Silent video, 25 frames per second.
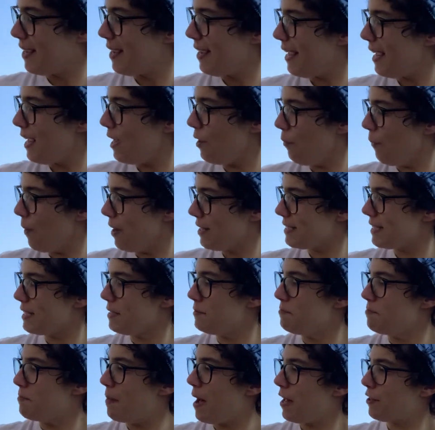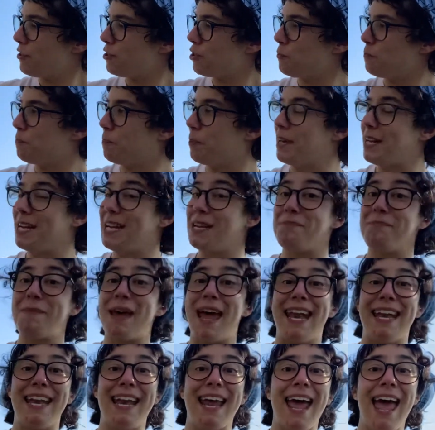It wasn't much, but it
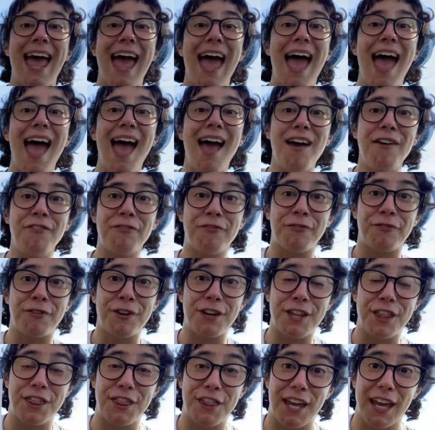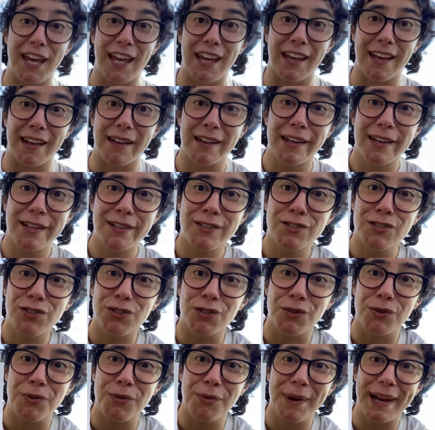meant everything
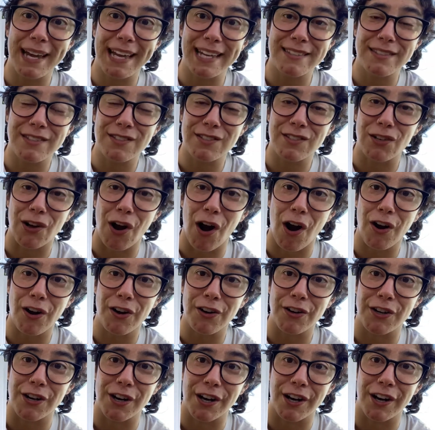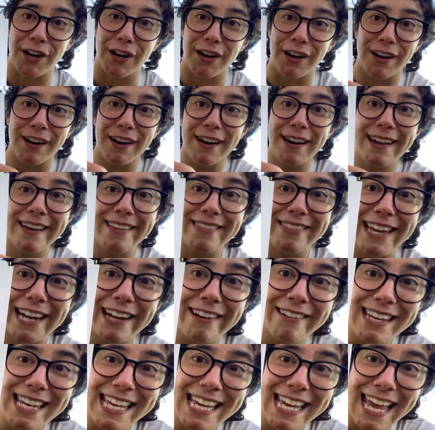to its gardener.
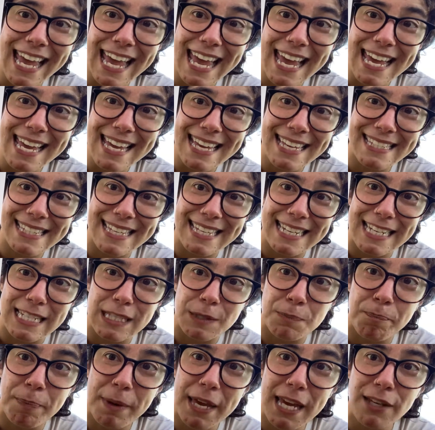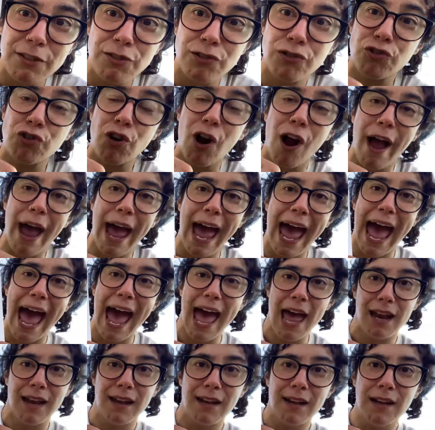There he is in his big straw
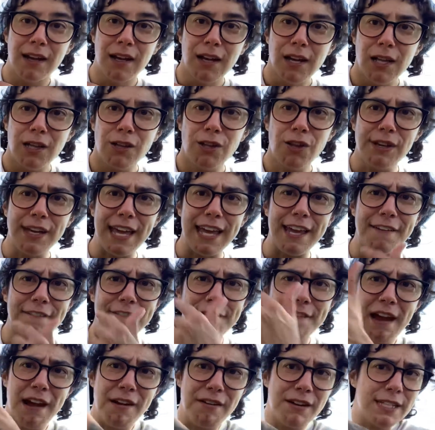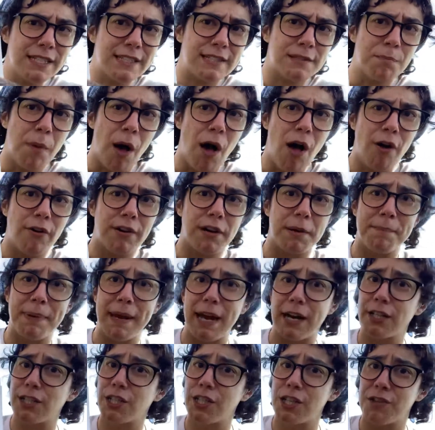hat, looking very small
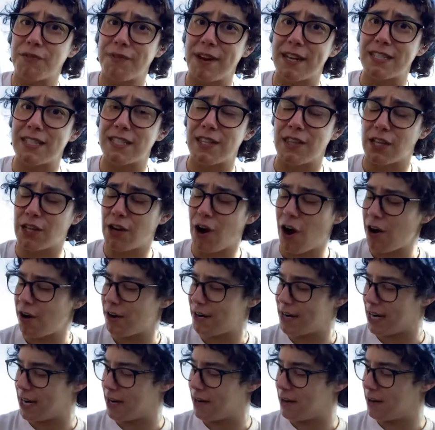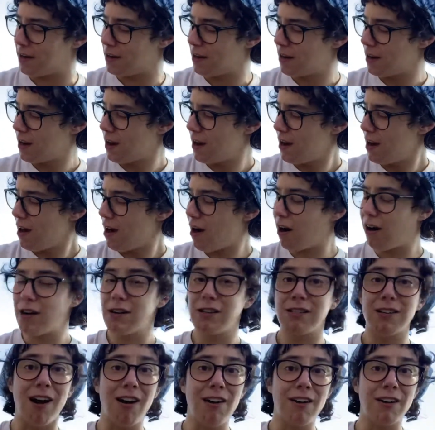compared to the rest of the garden. Our
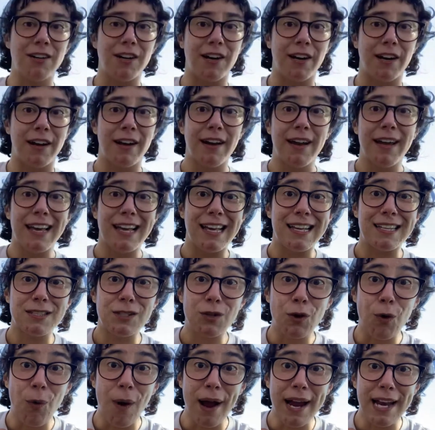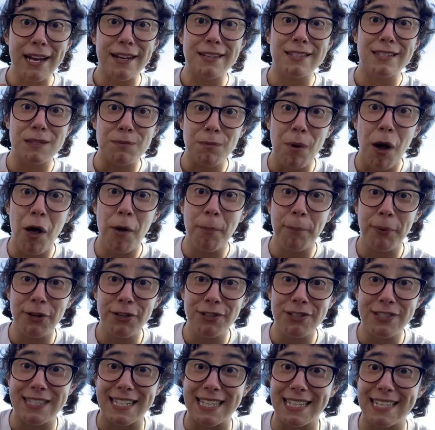gardener is quite a small
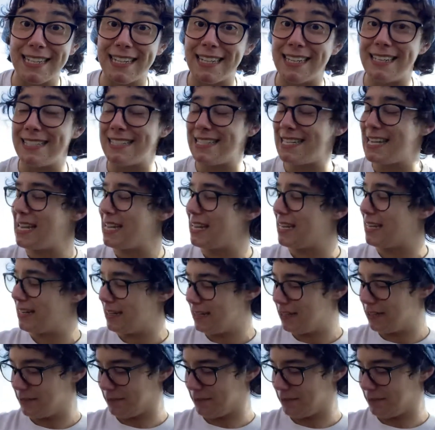person indeed.